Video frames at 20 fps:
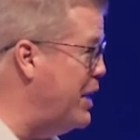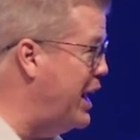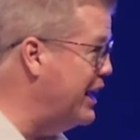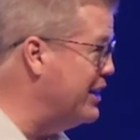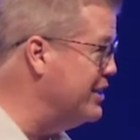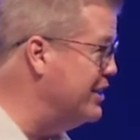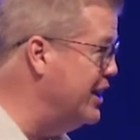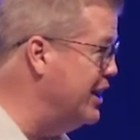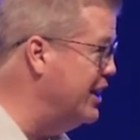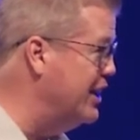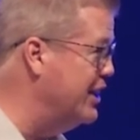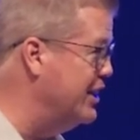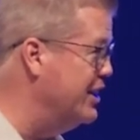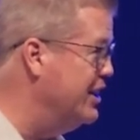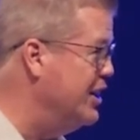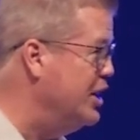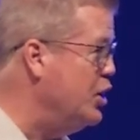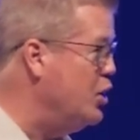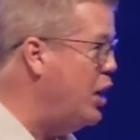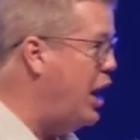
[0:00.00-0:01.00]
back then,
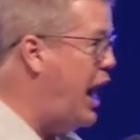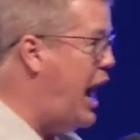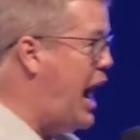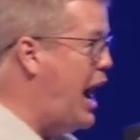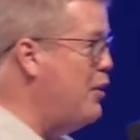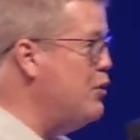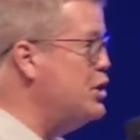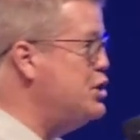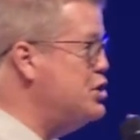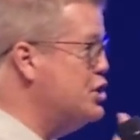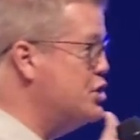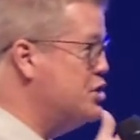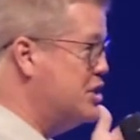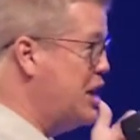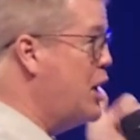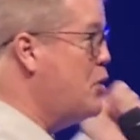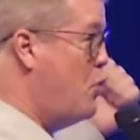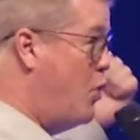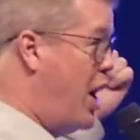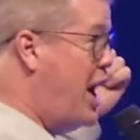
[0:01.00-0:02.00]
I would just
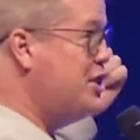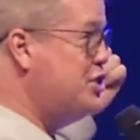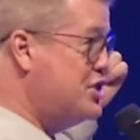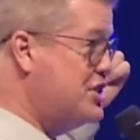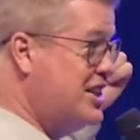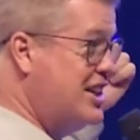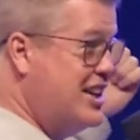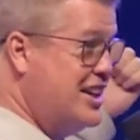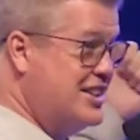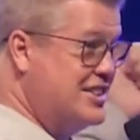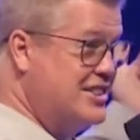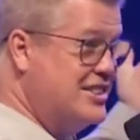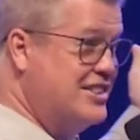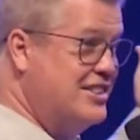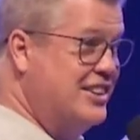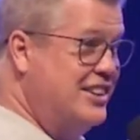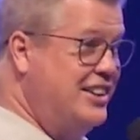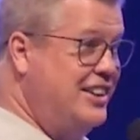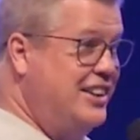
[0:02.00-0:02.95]
say, "Watch this."